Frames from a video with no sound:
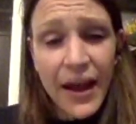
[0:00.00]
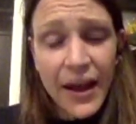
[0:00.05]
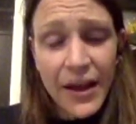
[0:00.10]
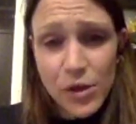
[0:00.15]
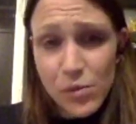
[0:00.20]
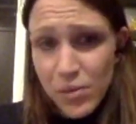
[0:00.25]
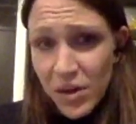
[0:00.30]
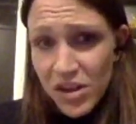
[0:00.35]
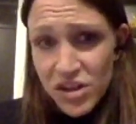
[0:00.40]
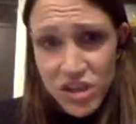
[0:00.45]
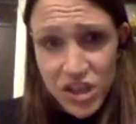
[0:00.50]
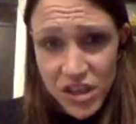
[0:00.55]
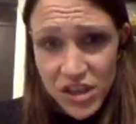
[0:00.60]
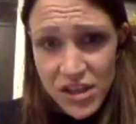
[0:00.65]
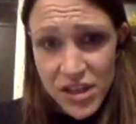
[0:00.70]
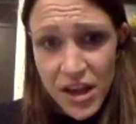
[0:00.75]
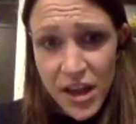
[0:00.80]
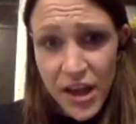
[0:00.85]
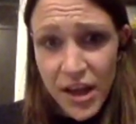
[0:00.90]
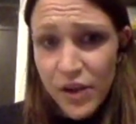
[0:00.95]
your blood sugar
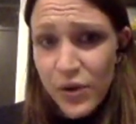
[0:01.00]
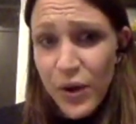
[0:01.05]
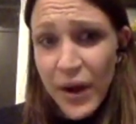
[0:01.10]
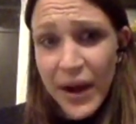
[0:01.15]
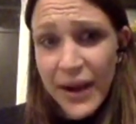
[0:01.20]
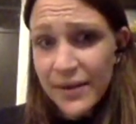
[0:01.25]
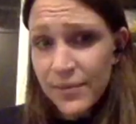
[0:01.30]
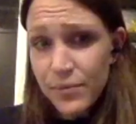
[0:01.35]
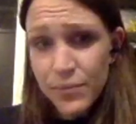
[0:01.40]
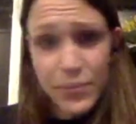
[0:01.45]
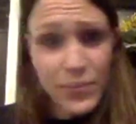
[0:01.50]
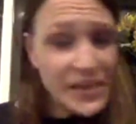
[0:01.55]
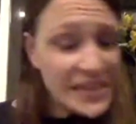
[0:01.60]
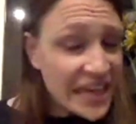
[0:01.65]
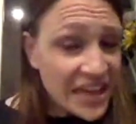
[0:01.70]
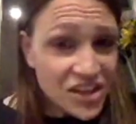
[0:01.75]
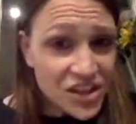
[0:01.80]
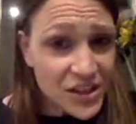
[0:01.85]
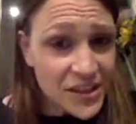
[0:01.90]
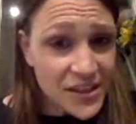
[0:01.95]
is low, and
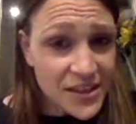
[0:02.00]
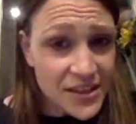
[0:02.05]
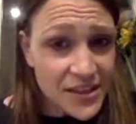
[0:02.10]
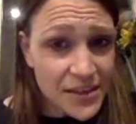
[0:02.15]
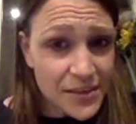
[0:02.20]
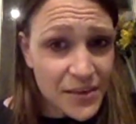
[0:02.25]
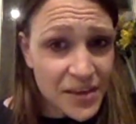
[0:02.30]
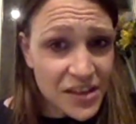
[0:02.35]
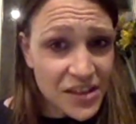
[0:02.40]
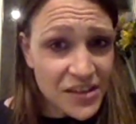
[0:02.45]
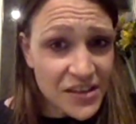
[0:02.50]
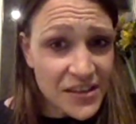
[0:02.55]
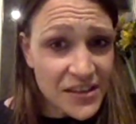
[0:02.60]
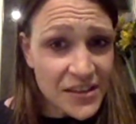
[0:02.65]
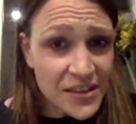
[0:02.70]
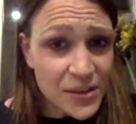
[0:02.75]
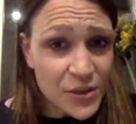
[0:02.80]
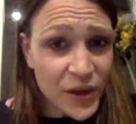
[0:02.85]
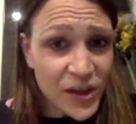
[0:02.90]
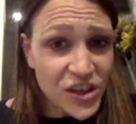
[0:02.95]
potentially this is an emergency
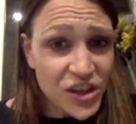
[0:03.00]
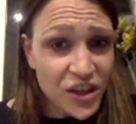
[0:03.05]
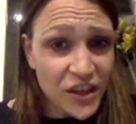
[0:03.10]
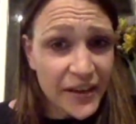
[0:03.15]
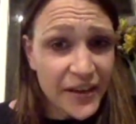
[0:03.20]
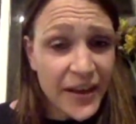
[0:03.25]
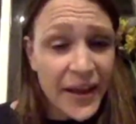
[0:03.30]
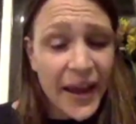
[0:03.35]
situation.